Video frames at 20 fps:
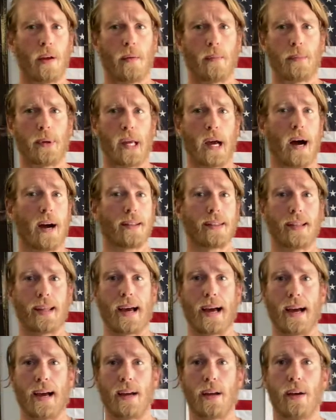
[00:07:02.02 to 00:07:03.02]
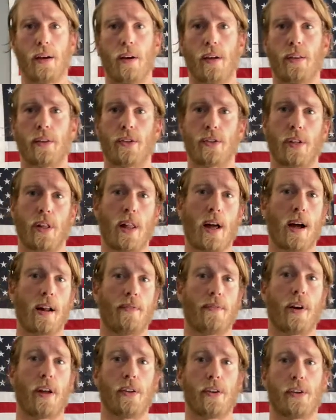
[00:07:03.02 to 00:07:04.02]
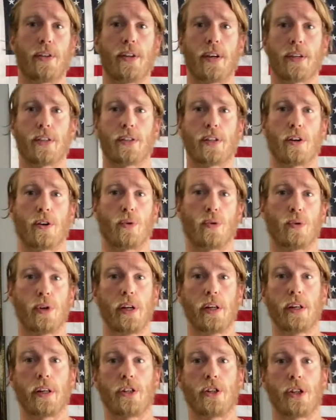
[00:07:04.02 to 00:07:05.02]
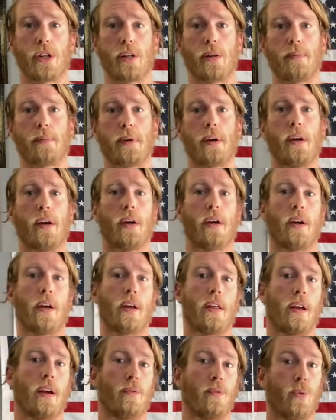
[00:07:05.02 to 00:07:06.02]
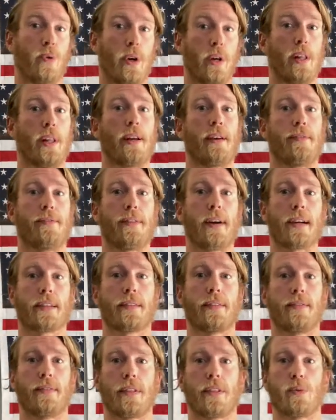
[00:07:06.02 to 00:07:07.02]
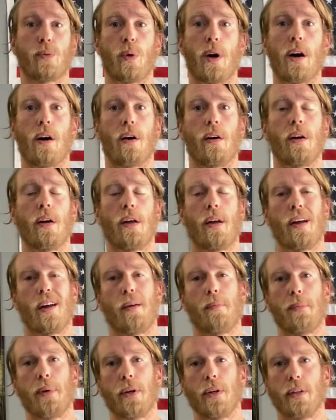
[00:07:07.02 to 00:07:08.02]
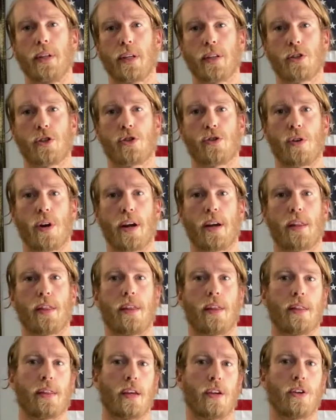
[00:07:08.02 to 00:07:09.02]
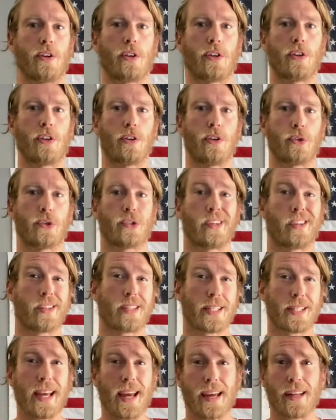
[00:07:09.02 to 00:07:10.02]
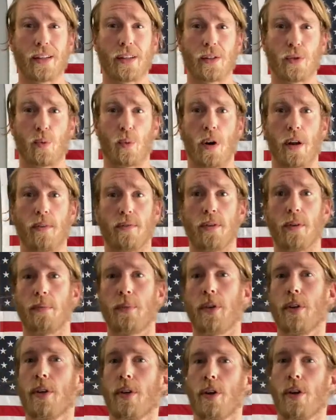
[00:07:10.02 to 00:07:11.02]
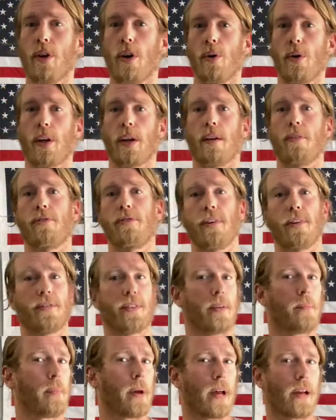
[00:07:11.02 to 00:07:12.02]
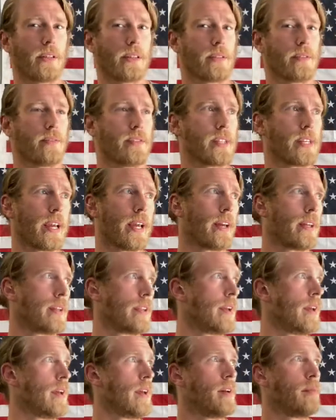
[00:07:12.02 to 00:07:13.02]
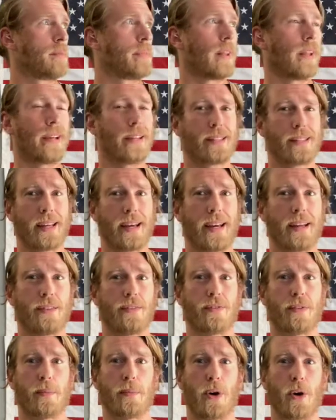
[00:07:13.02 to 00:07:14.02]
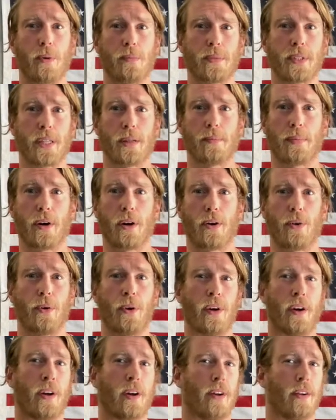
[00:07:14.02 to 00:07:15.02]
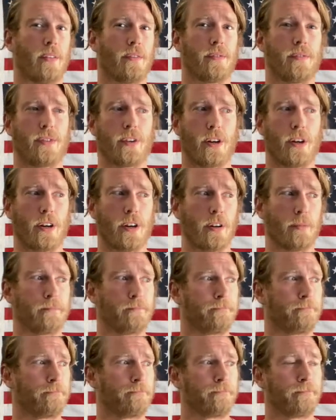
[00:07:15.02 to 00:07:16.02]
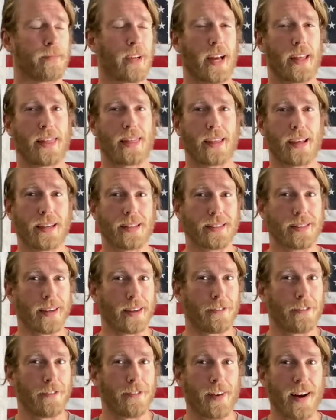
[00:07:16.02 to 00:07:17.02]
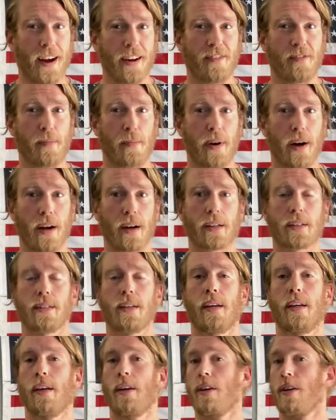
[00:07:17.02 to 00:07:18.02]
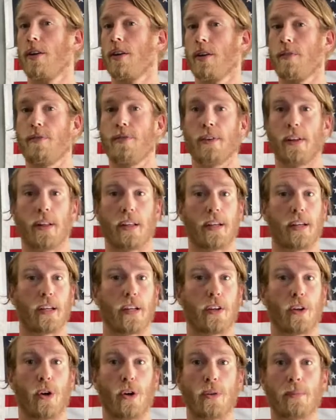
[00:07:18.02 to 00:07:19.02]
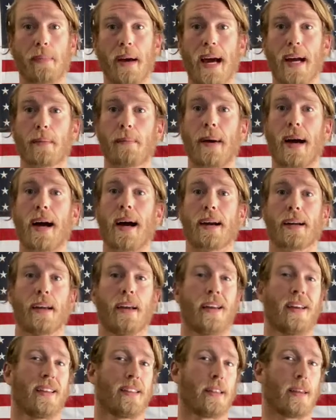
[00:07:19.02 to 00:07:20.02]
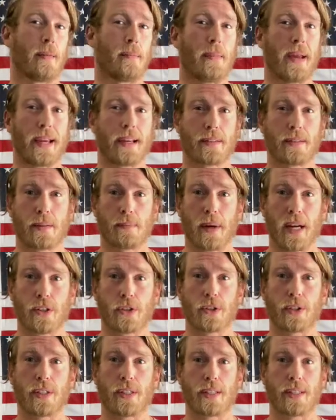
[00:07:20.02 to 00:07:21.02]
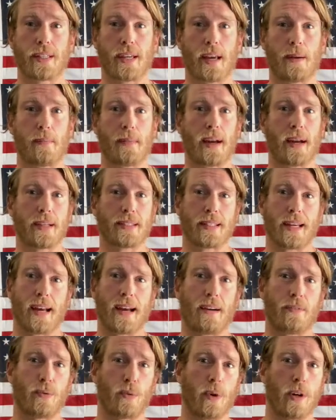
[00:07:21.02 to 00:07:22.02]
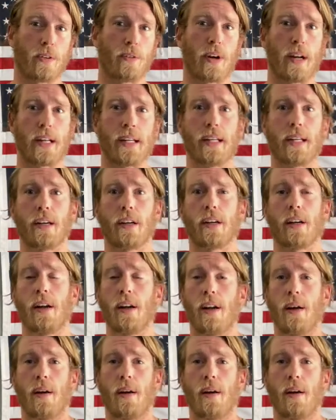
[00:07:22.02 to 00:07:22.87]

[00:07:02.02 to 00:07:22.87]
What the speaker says: Beyond that, there's a lot of other things that are really cheap and really effective as well at building strength that you can use. Sand is one of them. You can go get 50 pounds of sand, play sand from Home Depot for, I think it's like $5. You can fill it in an old backpack. They make specialty sandbags. I have one right here.